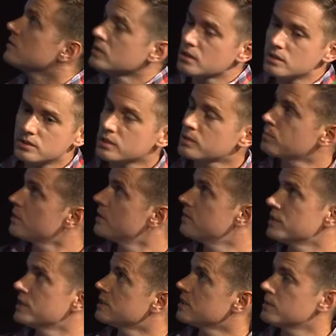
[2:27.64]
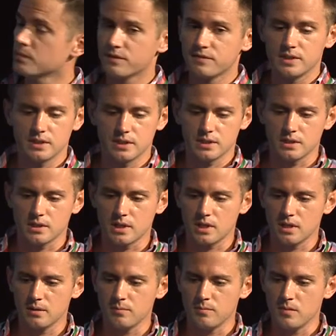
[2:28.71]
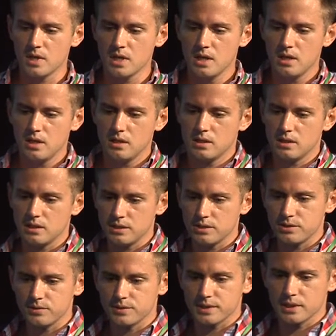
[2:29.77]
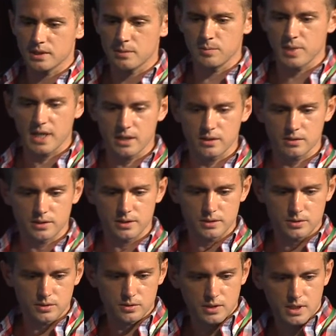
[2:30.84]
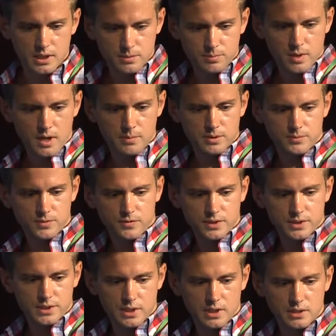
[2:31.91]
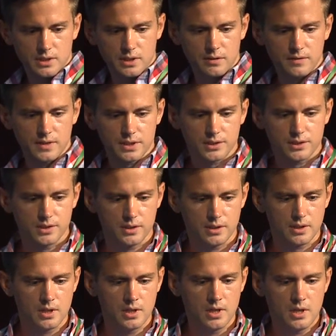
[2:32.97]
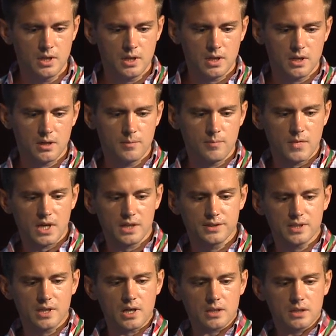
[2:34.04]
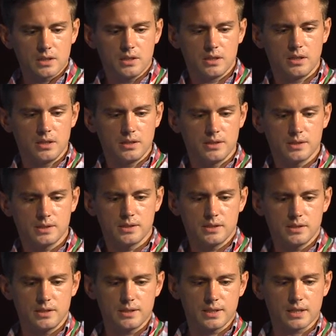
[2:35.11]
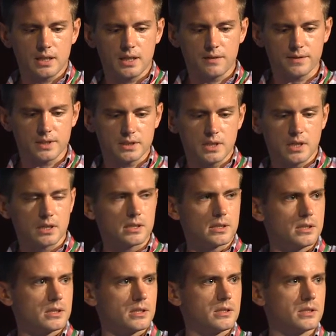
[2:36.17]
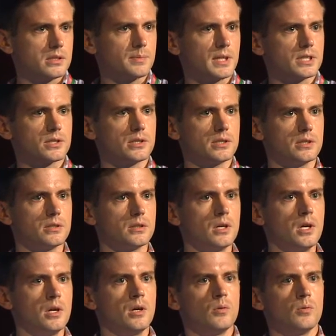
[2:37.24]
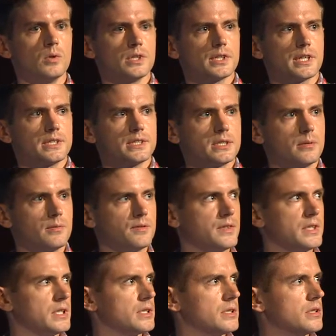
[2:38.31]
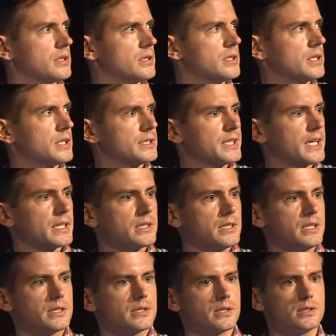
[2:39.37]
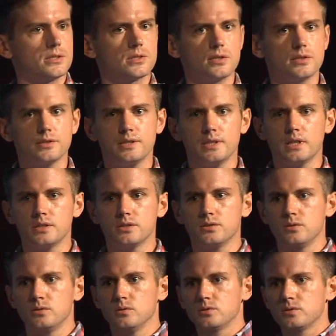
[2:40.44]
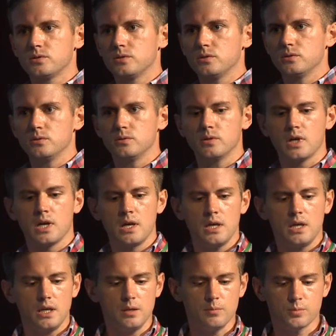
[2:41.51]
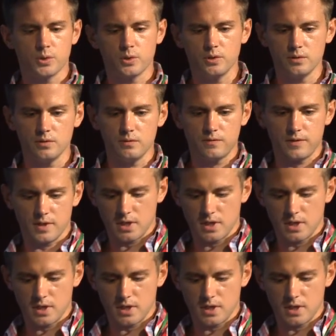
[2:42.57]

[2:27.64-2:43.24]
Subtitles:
just briefly at some of the issues in the compiler that do cause problems for generic derivation. I'll talk, the second half of the talk especially, we'll look at some of the techniques that CERC has used to improve